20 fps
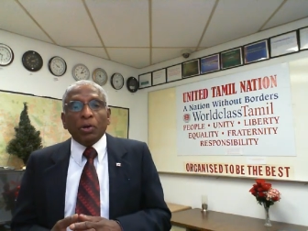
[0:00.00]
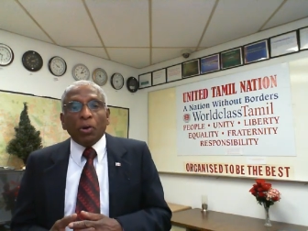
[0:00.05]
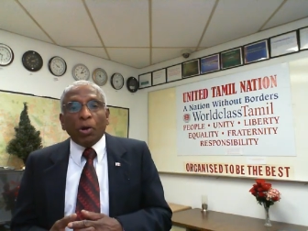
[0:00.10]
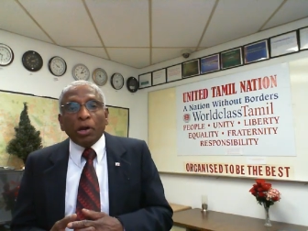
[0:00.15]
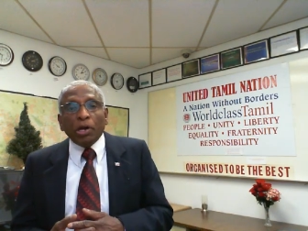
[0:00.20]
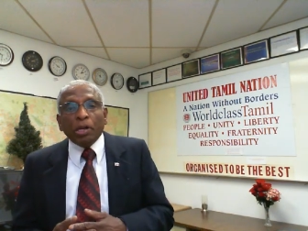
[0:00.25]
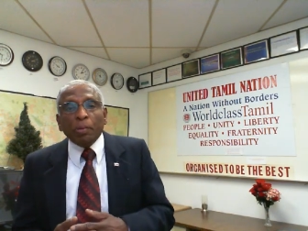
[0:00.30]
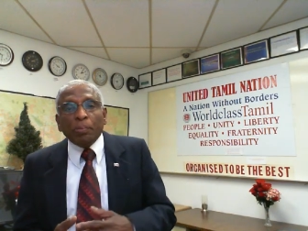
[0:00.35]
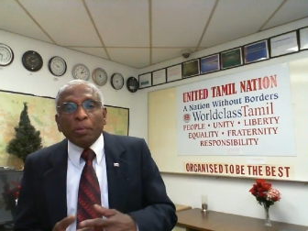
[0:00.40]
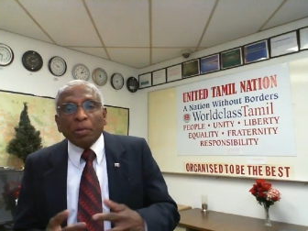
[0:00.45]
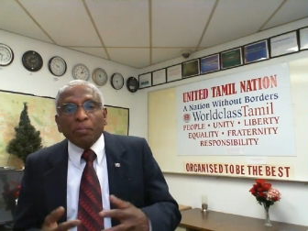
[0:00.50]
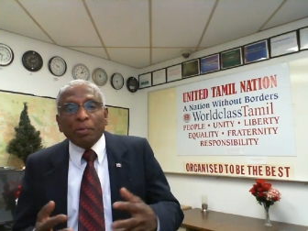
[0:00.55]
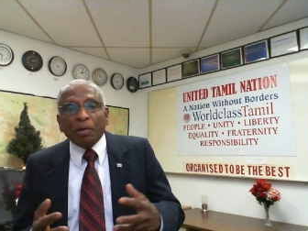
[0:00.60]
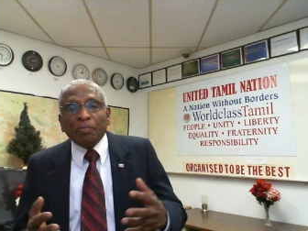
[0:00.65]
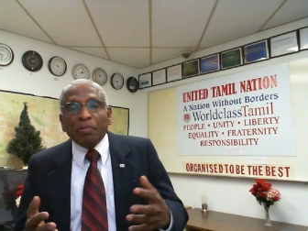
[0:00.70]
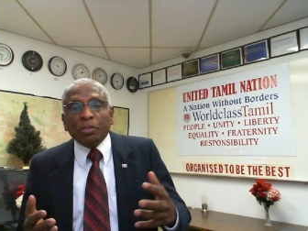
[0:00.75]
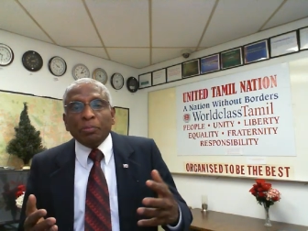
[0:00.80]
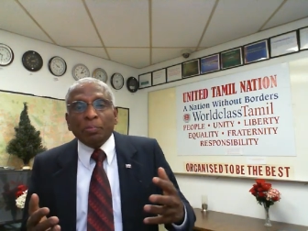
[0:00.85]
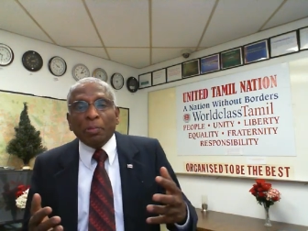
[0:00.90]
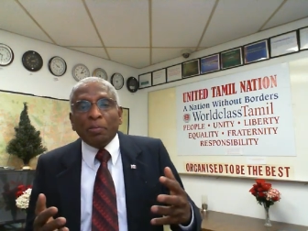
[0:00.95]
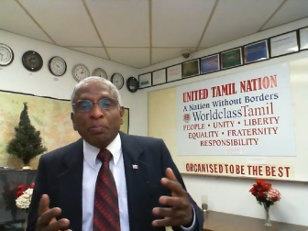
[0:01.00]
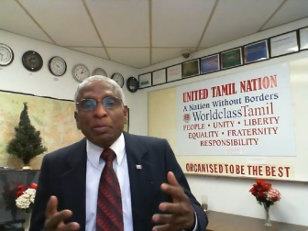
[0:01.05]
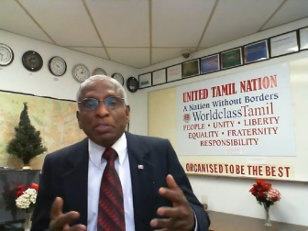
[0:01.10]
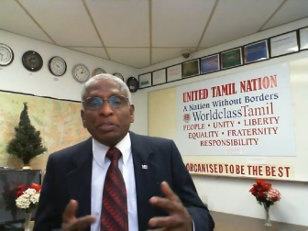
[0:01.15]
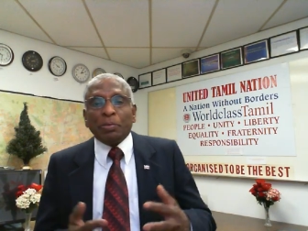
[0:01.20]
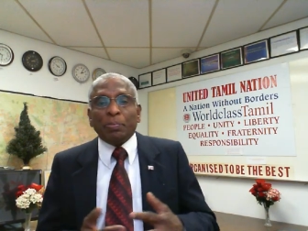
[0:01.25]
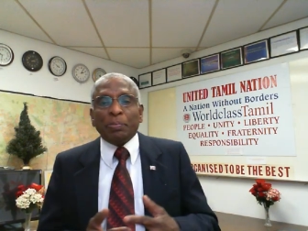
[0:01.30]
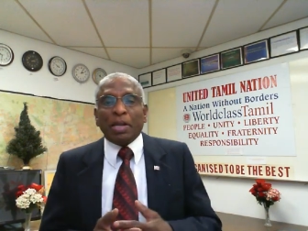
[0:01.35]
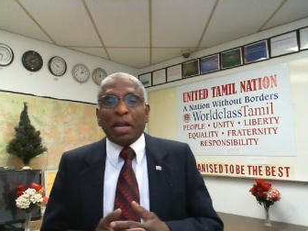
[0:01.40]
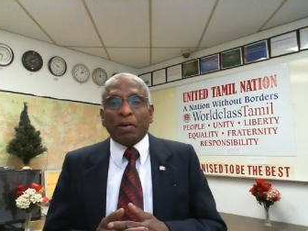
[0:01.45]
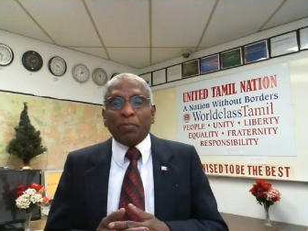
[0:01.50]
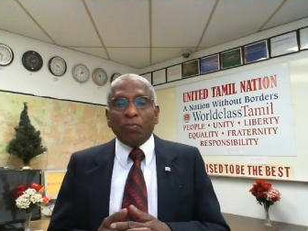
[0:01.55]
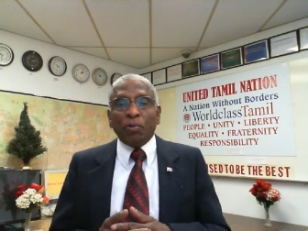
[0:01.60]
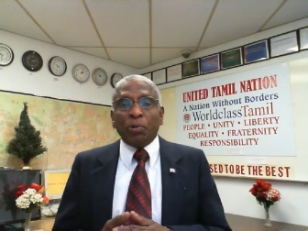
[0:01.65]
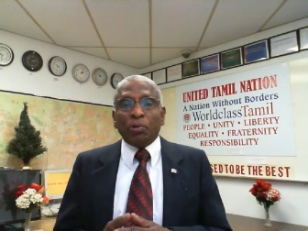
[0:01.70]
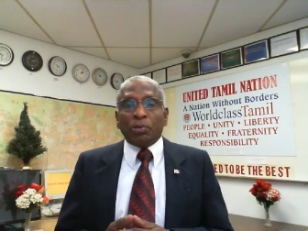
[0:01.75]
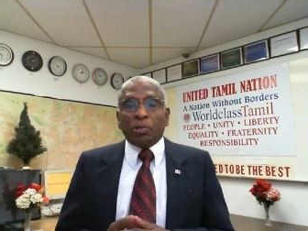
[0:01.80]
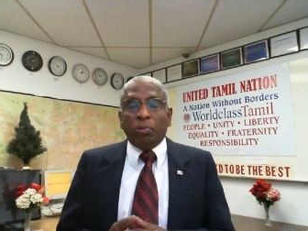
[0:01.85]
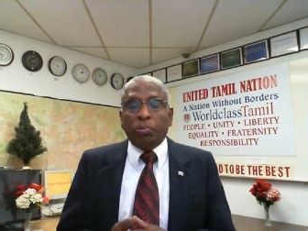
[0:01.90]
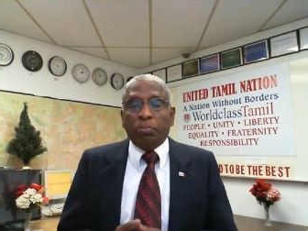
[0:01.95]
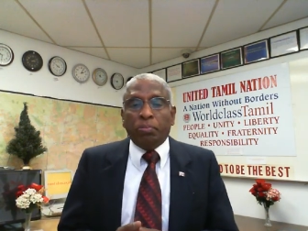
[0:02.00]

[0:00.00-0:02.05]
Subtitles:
only people with membership can vote.